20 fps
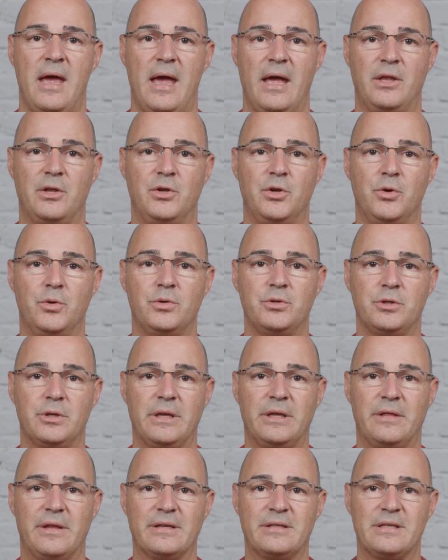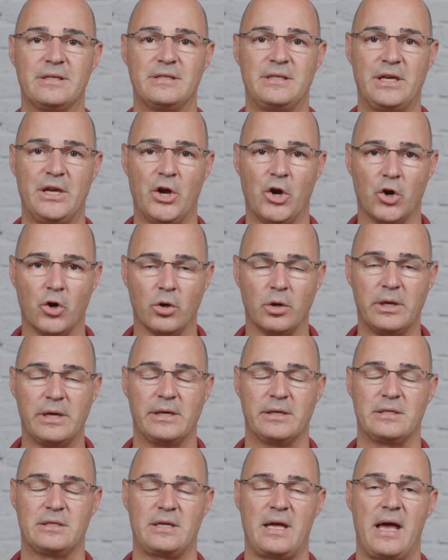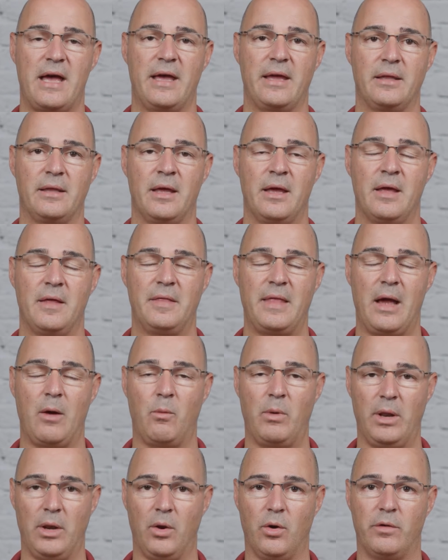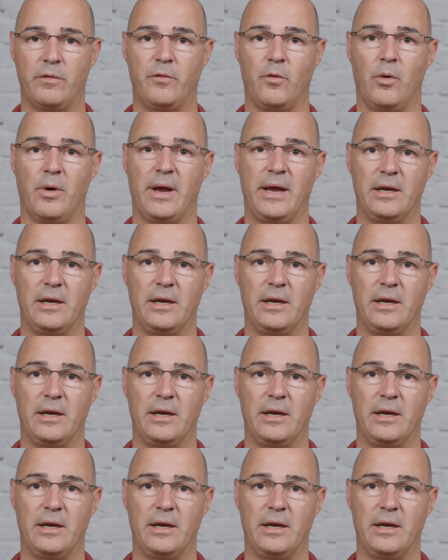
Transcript: And usually this is the earliest sign that we look for.